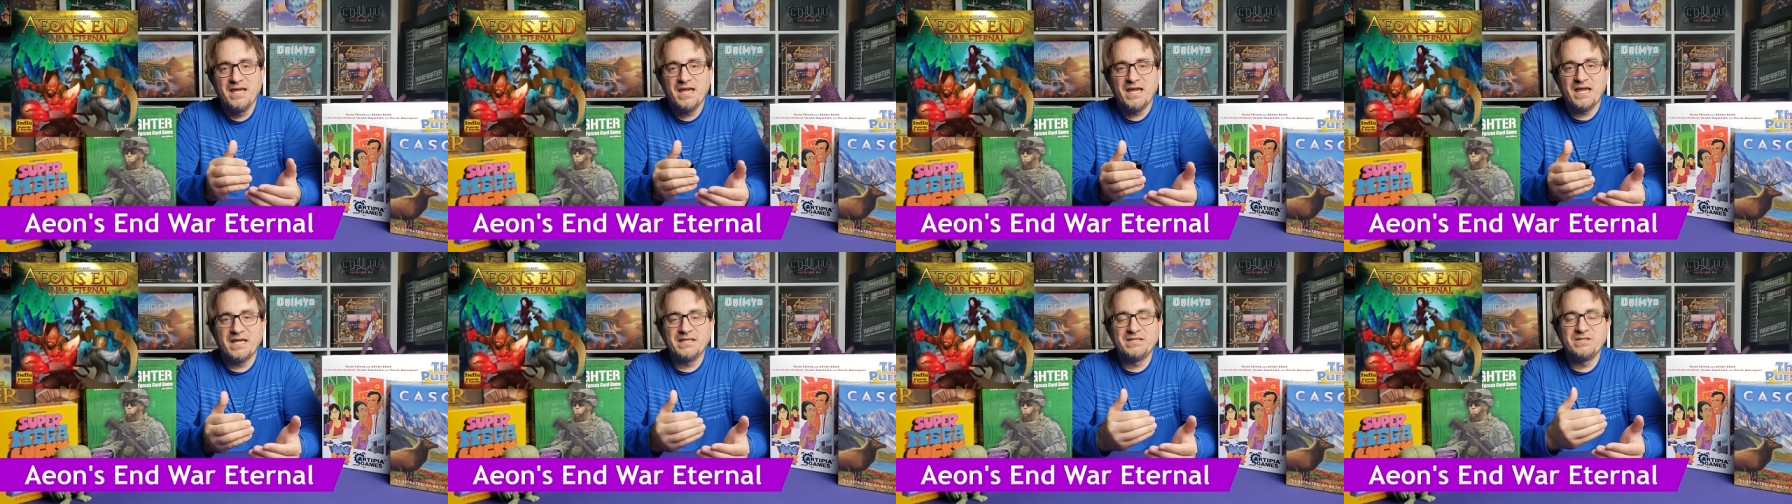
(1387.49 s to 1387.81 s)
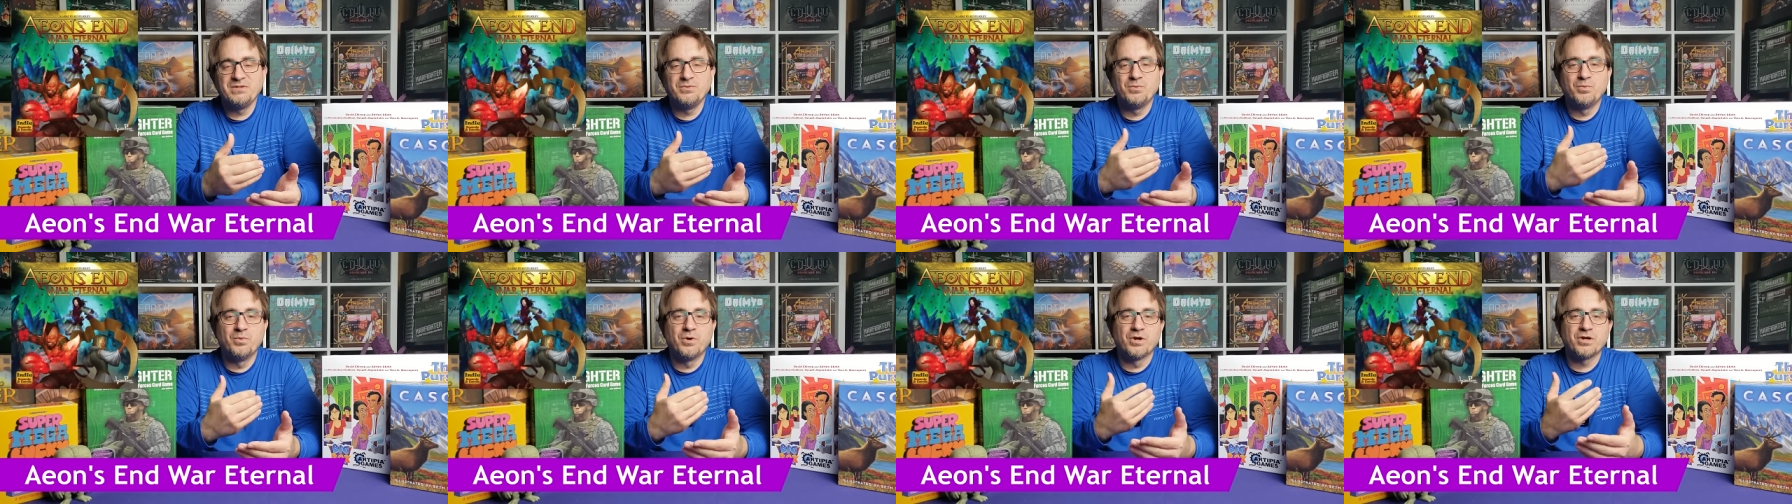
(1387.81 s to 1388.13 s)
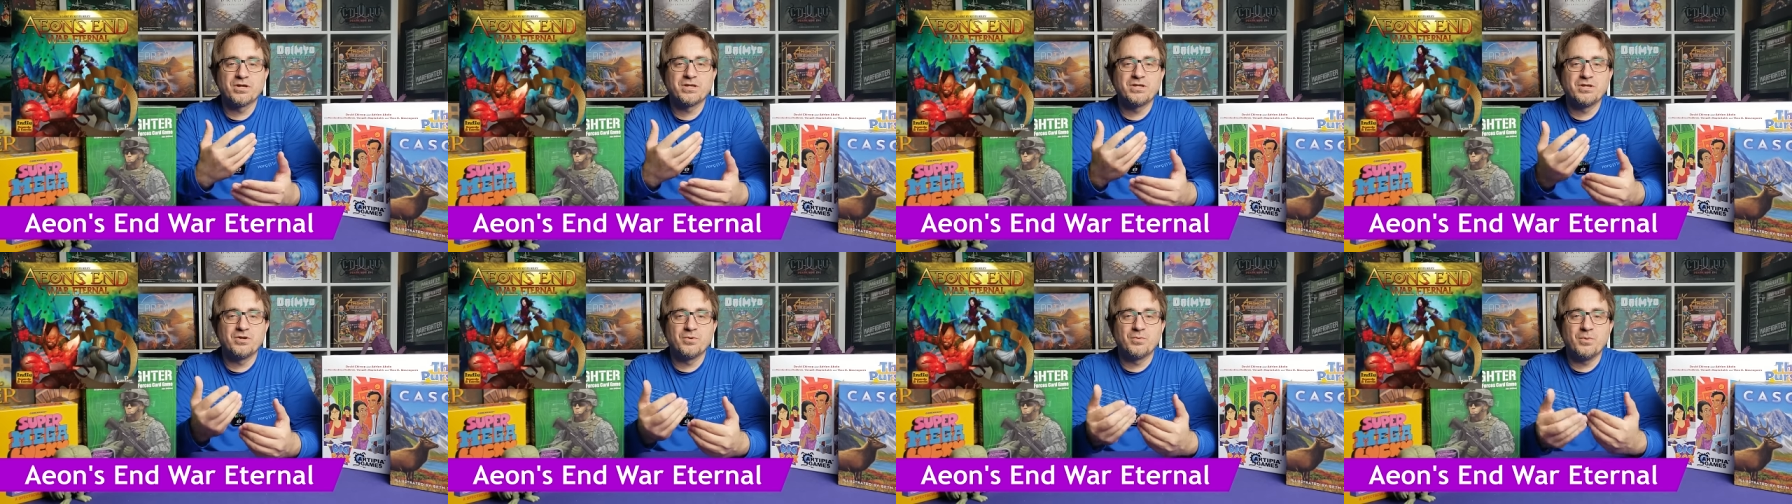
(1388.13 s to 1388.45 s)
and you
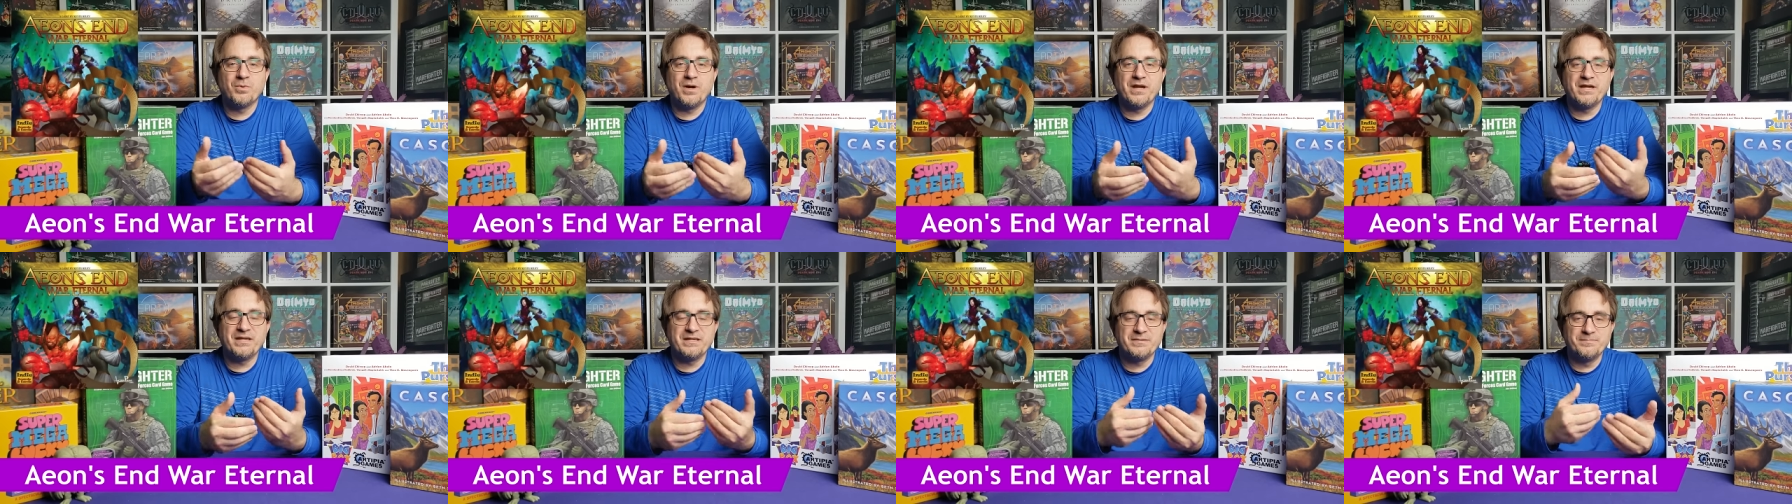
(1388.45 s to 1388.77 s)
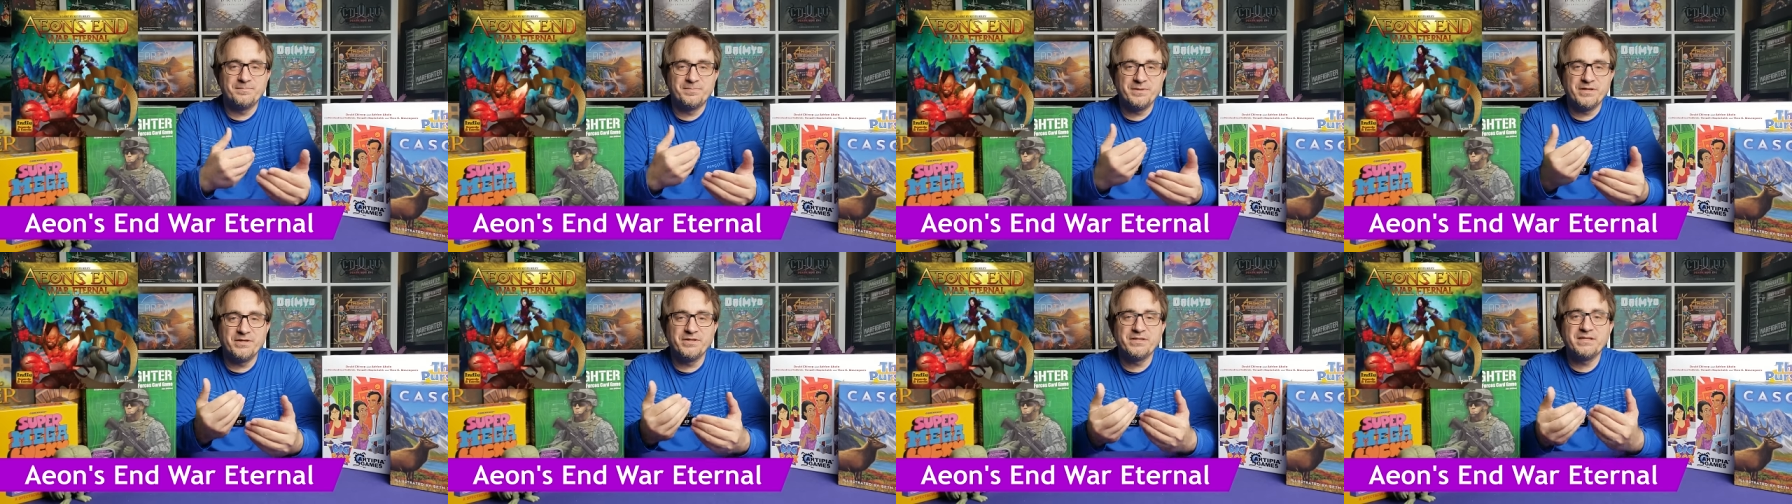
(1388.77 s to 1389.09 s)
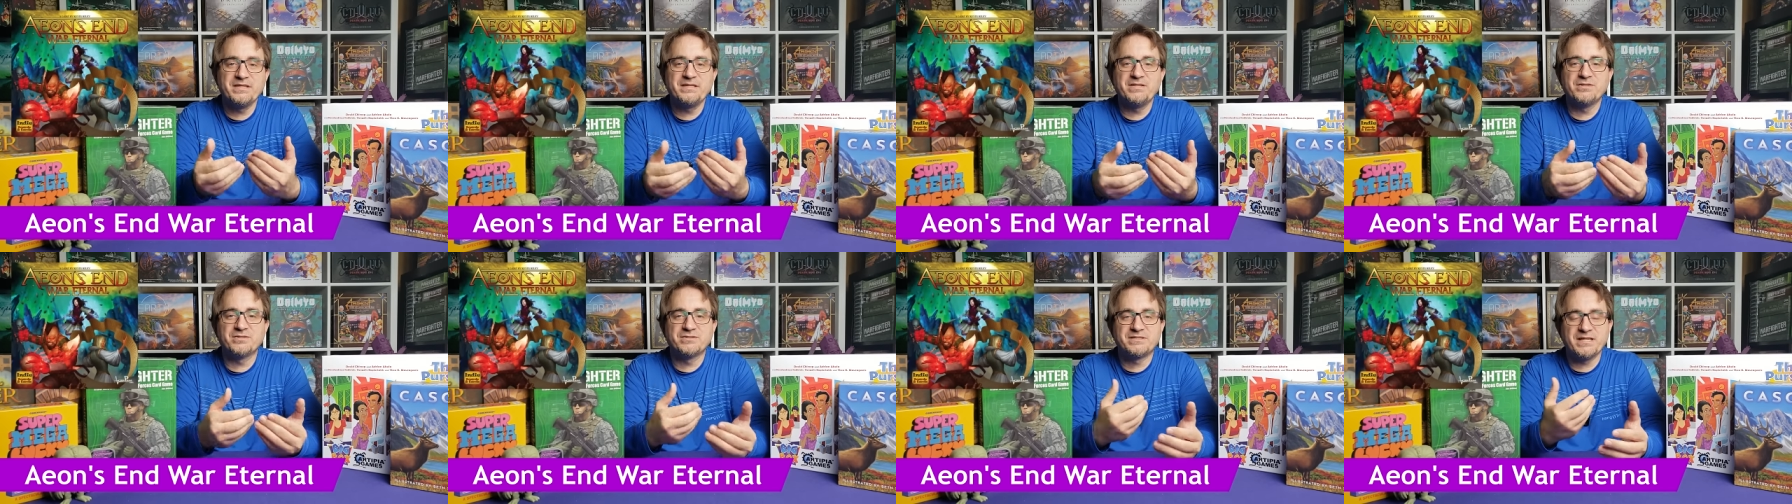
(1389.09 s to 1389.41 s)
work your way in
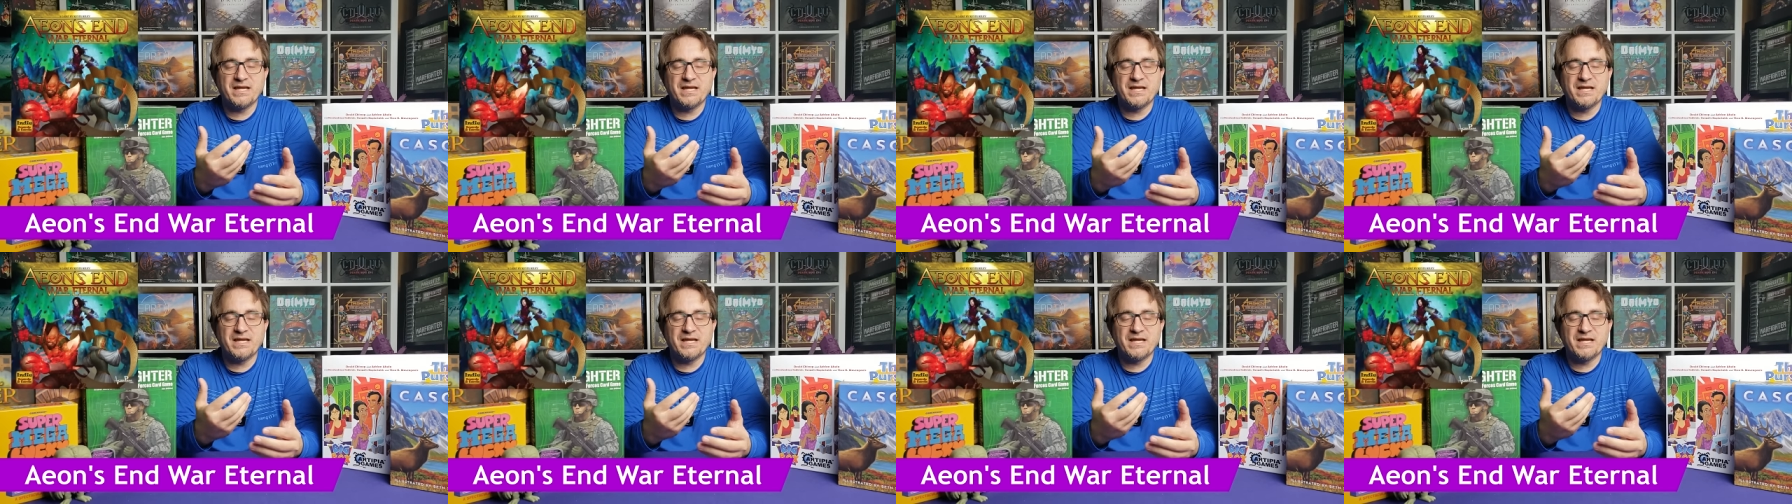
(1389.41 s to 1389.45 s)
building your